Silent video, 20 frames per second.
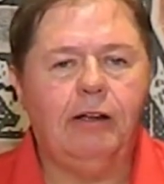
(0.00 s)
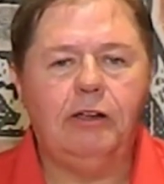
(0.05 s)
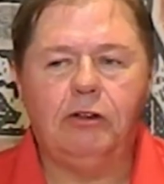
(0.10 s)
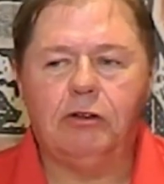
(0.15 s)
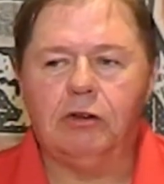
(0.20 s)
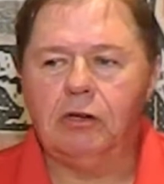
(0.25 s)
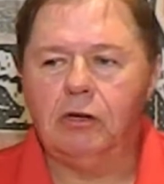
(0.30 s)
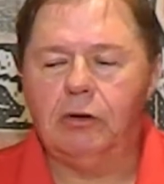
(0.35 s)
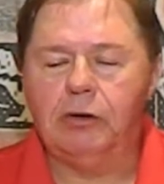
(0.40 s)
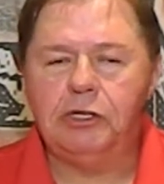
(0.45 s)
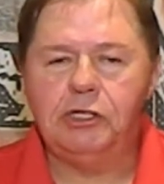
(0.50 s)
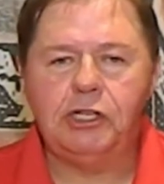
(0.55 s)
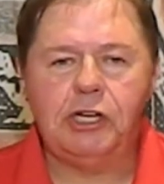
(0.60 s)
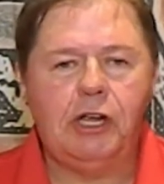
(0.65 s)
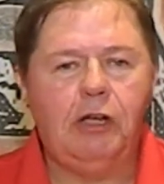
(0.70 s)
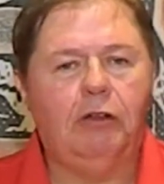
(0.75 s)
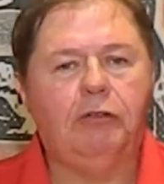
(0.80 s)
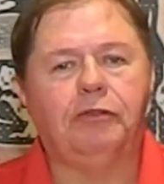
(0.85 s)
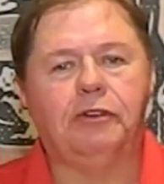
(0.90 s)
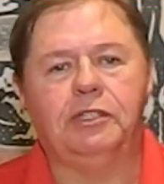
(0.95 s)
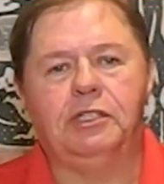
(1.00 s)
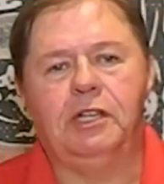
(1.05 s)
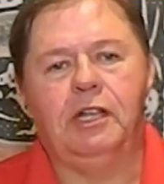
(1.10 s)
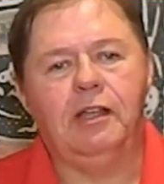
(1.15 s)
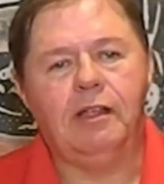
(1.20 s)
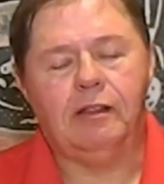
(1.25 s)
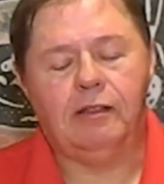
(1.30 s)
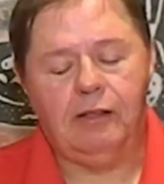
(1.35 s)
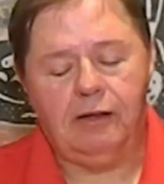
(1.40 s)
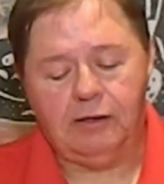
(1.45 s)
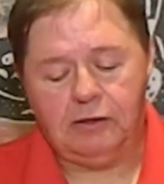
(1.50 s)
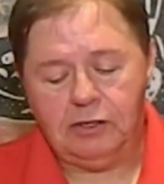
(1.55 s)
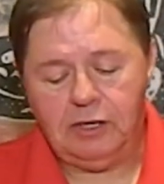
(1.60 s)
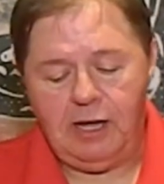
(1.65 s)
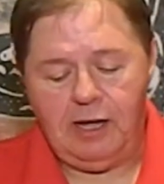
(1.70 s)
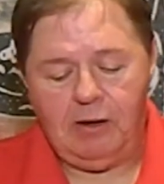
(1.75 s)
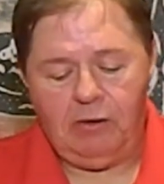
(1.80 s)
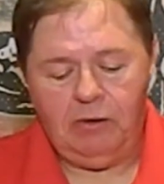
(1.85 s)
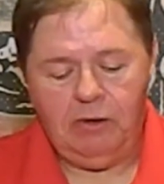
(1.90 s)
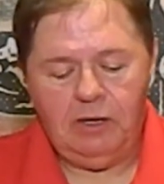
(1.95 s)
You can go to jail for saying things
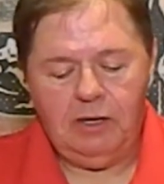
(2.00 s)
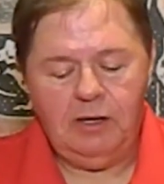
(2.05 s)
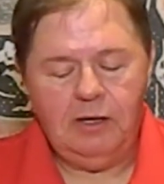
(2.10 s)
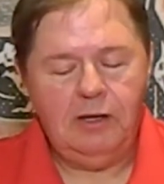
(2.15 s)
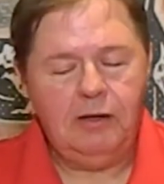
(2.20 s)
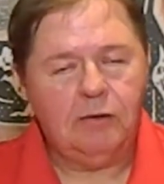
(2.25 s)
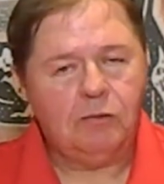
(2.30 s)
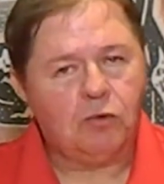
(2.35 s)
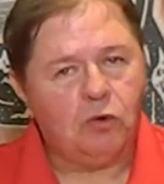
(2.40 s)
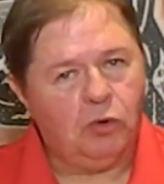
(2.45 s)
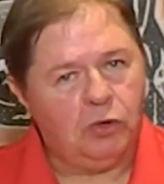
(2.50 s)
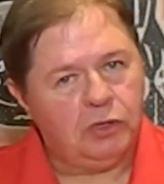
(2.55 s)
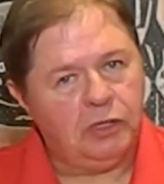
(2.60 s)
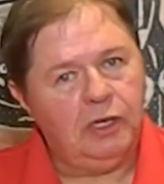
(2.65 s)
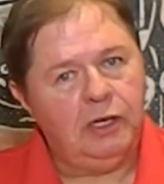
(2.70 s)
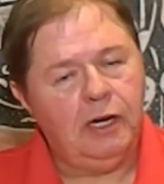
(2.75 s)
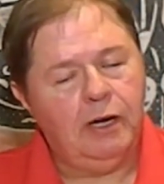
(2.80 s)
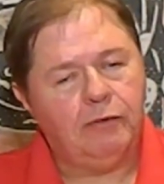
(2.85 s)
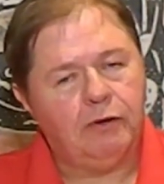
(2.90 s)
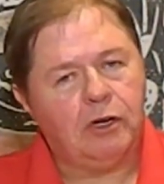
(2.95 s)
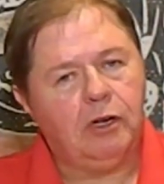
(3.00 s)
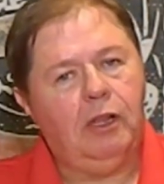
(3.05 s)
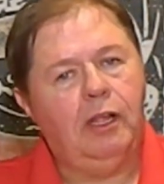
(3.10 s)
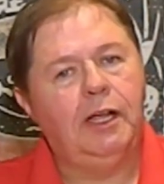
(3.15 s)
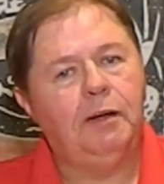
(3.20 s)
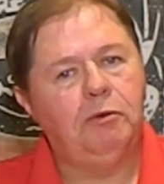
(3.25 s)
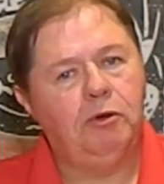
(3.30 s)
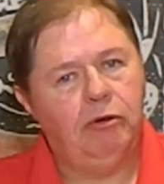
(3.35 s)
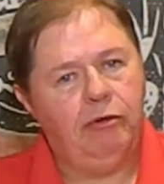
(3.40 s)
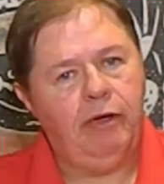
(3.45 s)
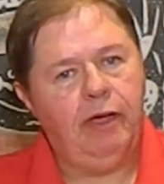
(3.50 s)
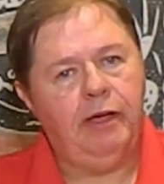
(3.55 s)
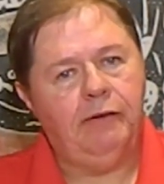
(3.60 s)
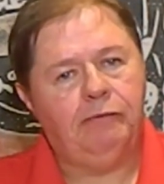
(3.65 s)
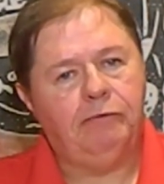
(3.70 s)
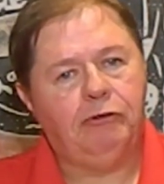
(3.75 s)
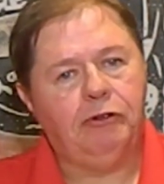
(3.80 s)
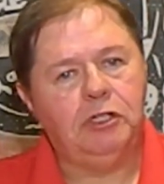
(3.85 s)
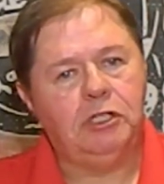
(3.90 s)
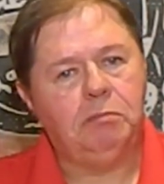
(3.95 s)
now. Of course, they never claim to have
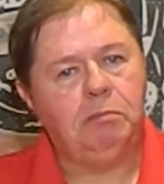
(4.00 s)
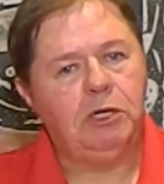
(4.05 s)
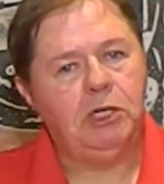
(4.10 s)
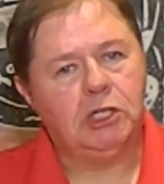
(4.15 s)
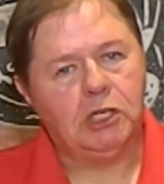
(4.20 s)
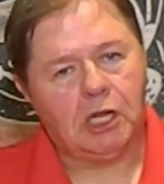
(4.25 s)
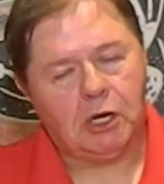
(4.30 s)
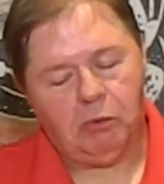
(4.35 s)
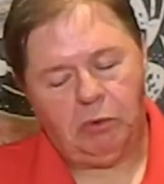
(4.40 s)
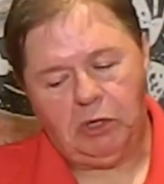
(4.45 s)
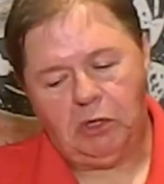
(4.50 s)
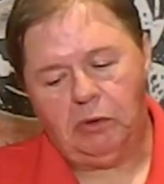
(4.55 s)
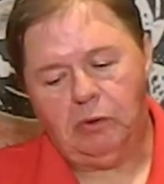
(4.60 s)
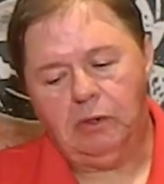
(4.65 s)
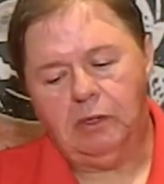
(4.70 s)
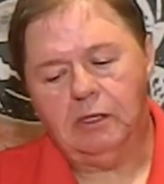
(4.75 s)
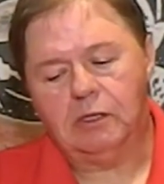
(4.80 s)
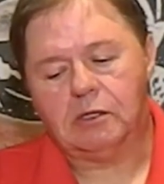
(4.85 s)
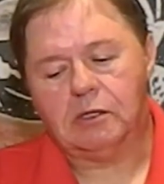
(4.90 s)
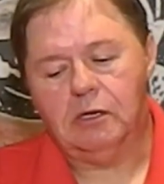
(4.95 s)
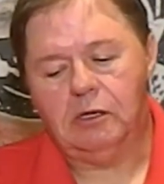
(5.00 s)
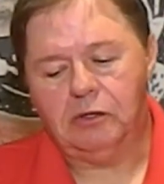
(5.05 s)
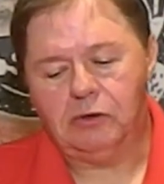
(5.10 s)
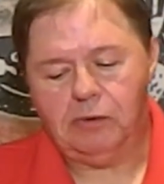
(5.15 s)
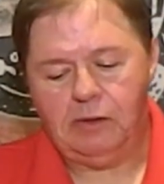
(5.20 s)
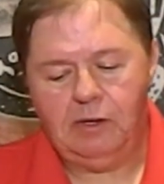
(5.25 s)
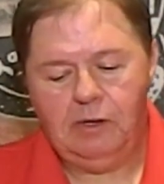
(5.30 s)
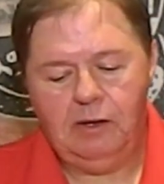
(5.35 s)
had free speech like we do in this country.